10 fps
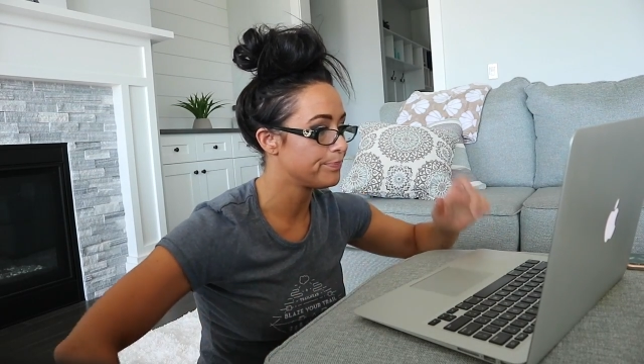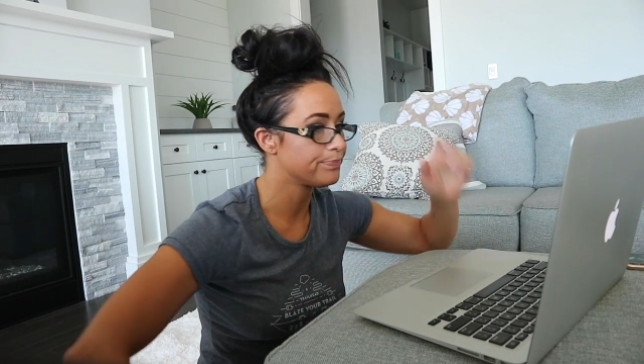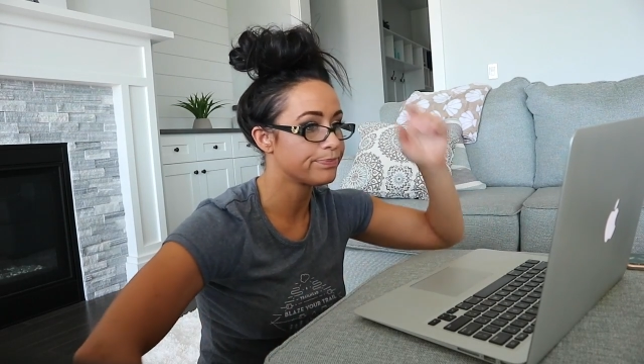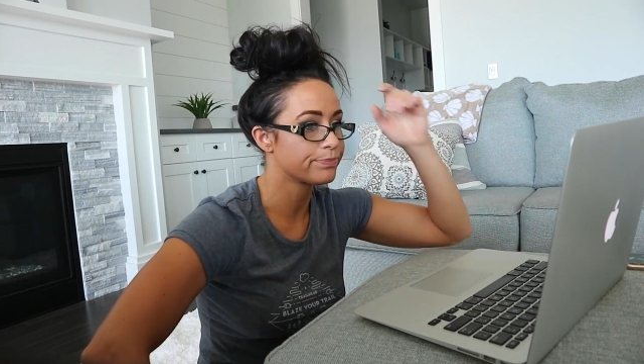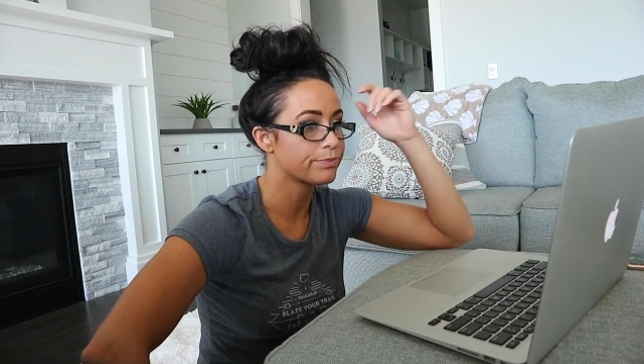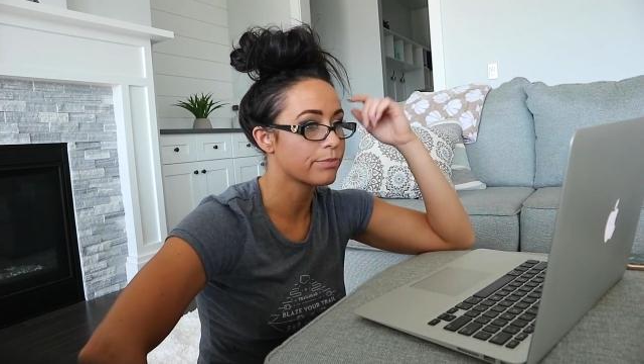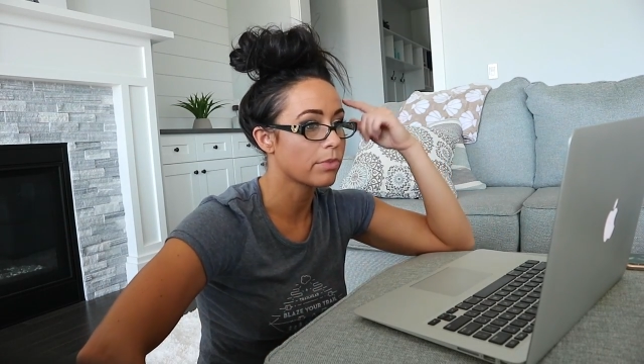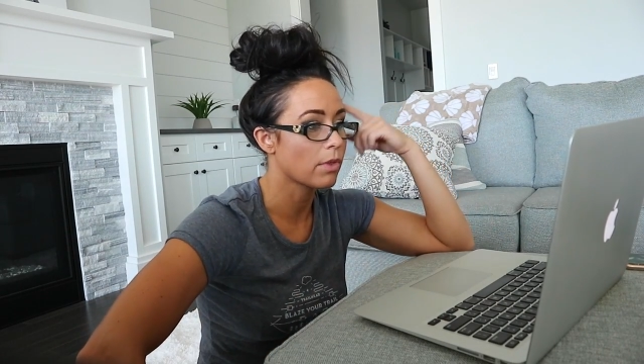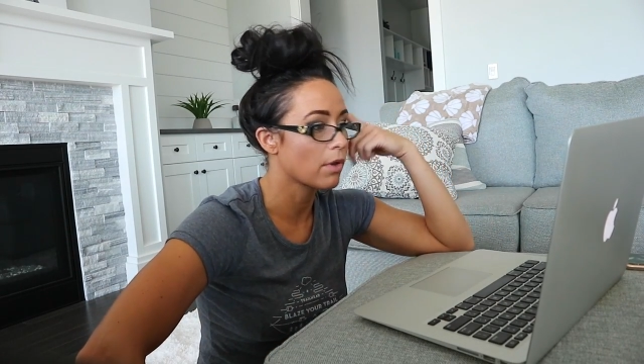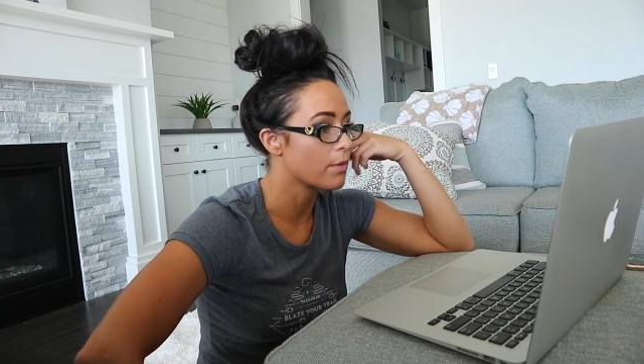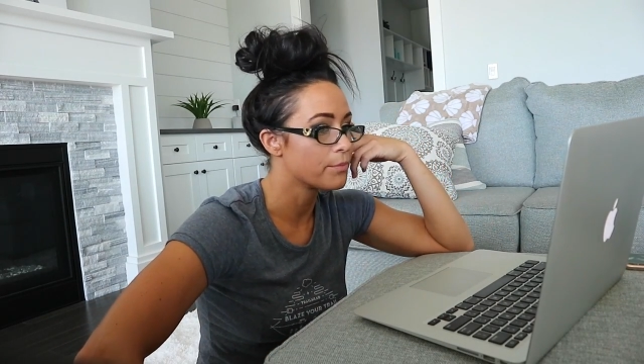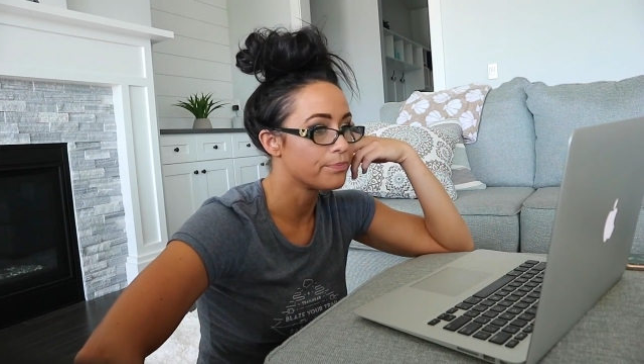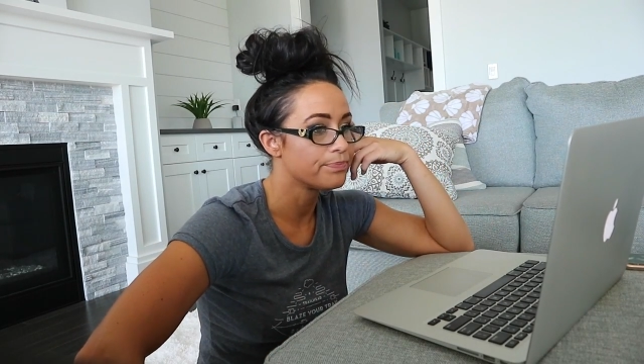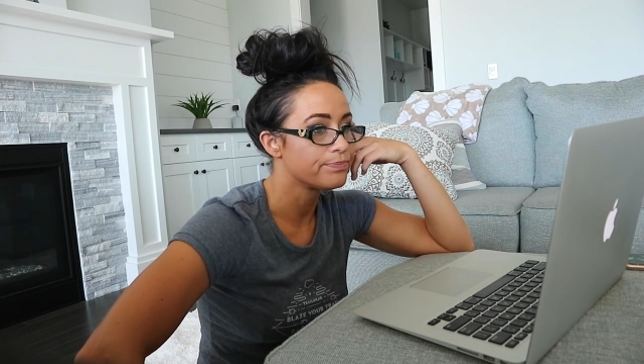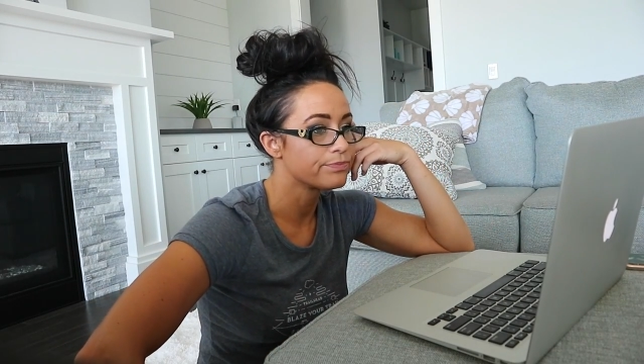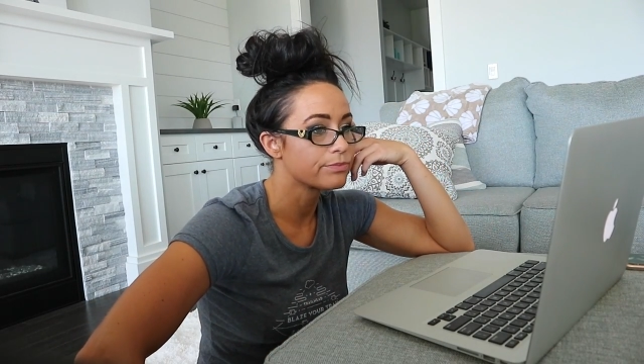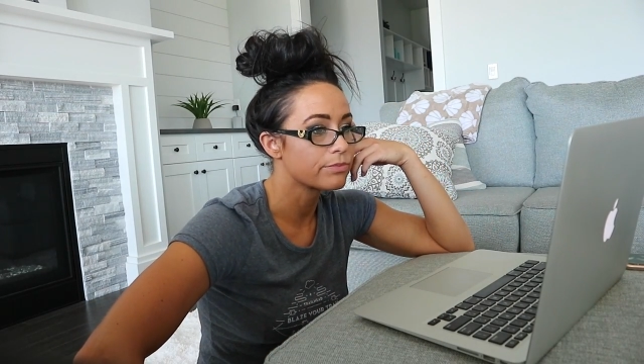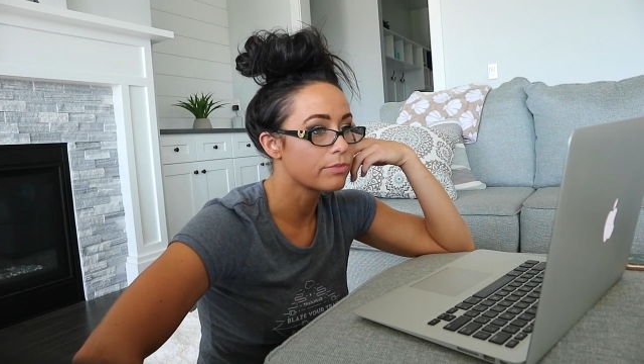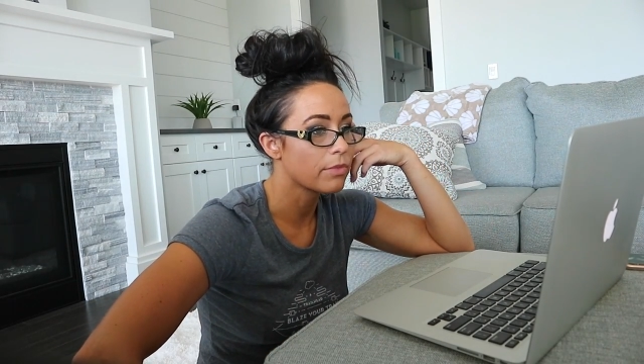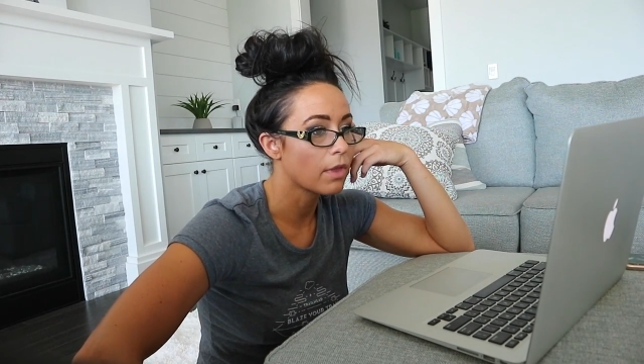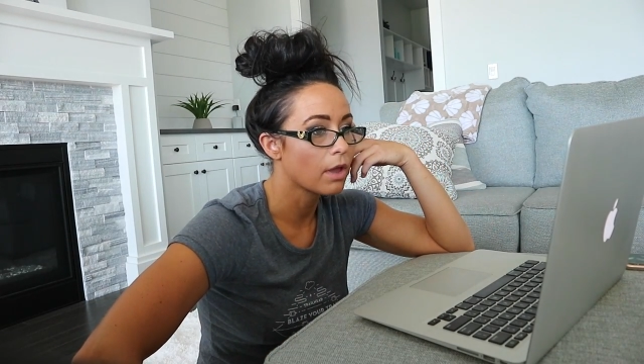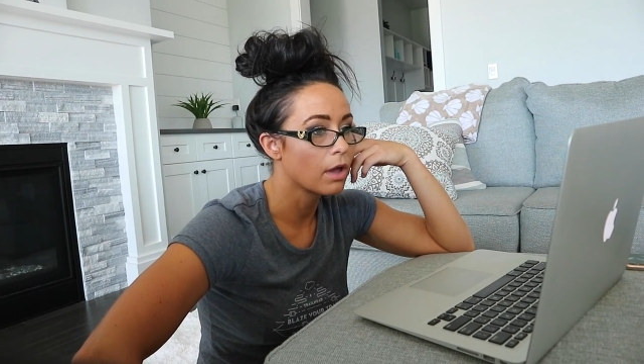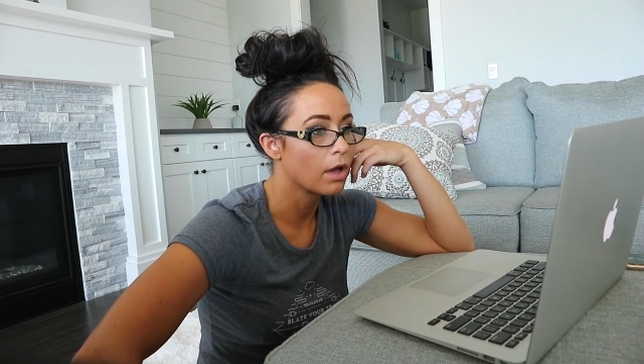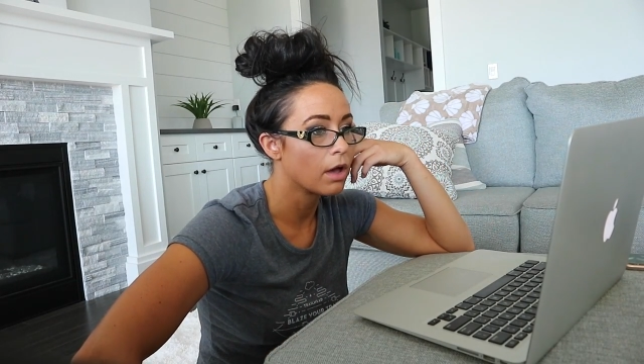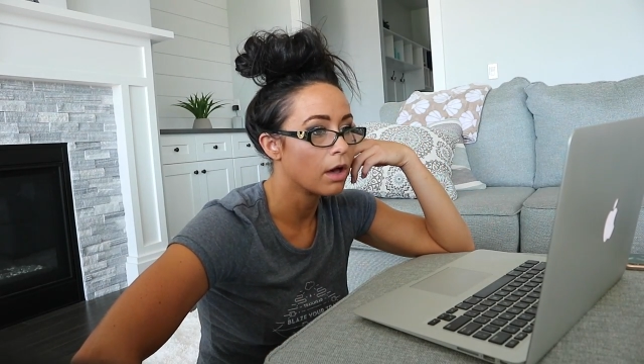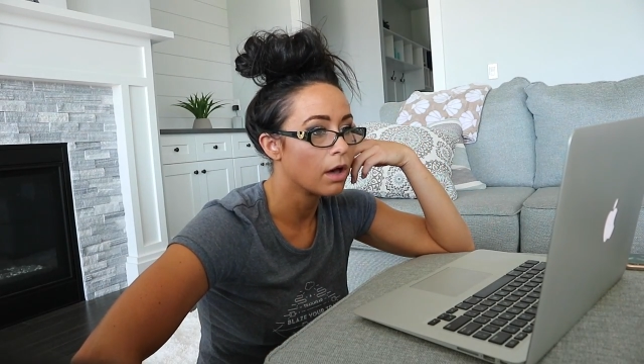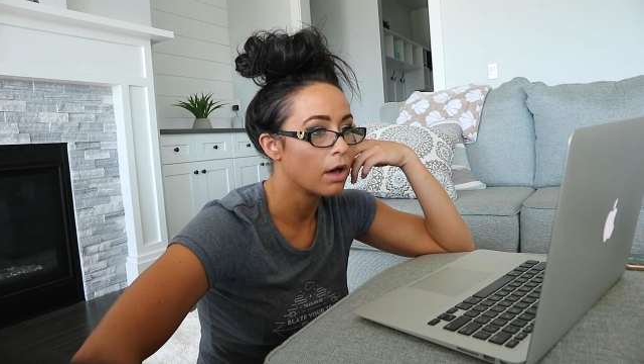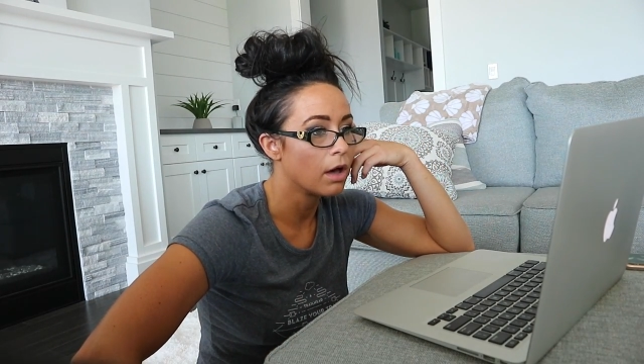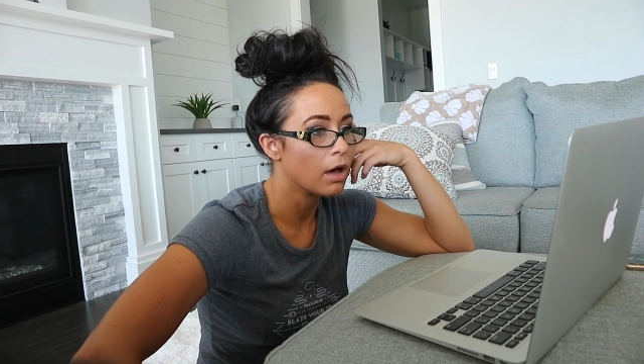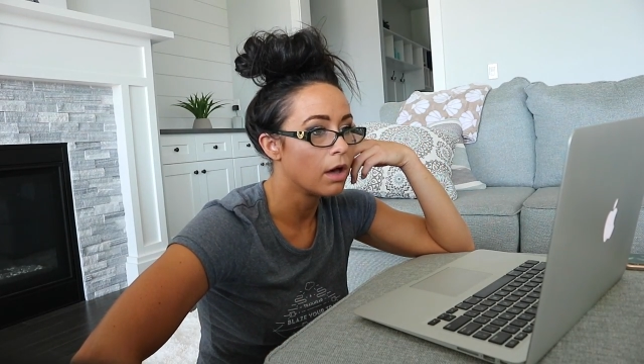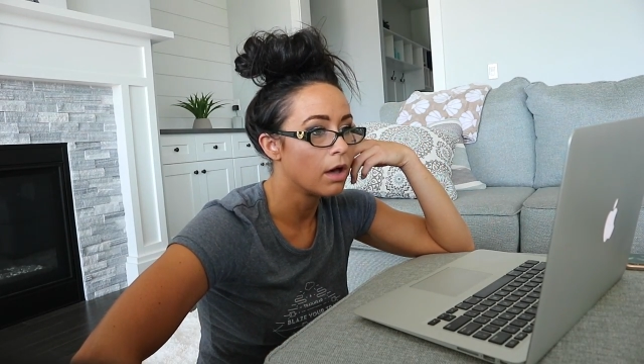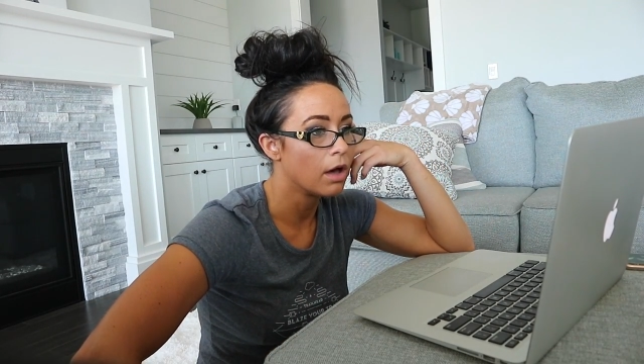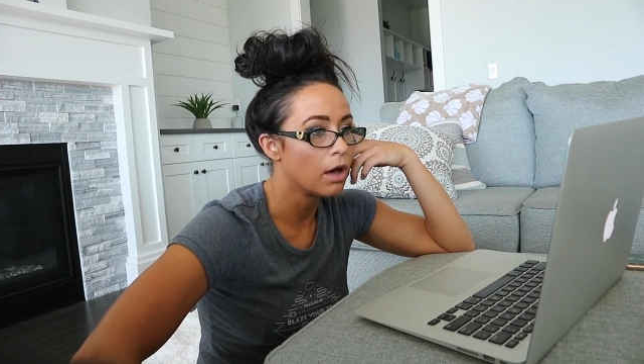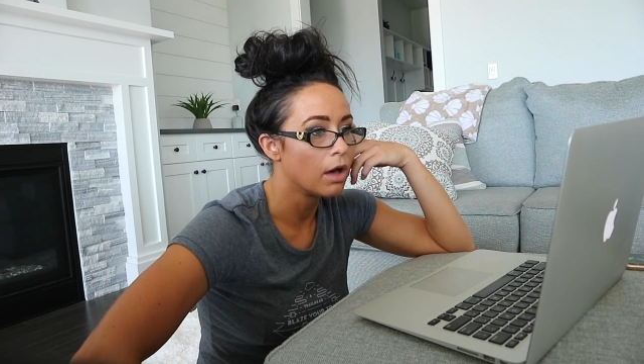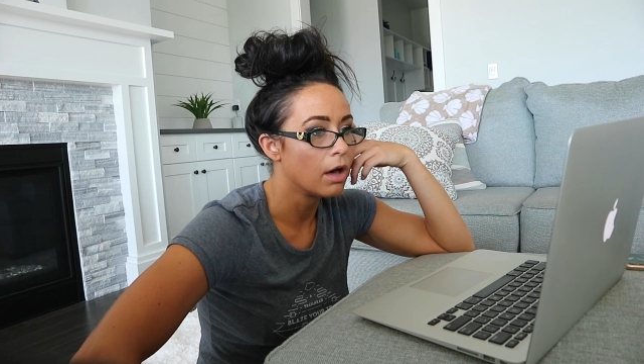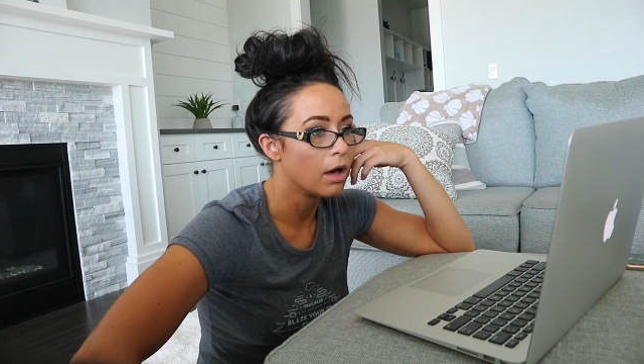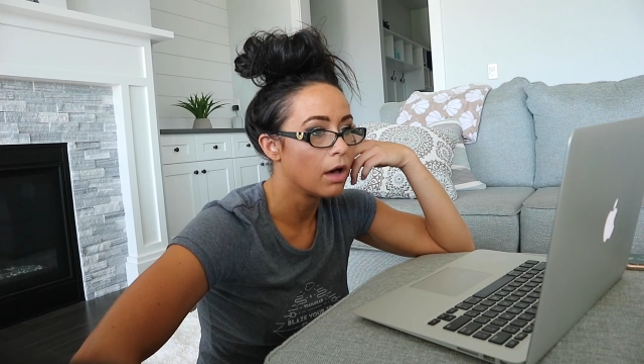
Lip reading: Hey Lovelies, welcome back to my channel. Thanks so much for being here.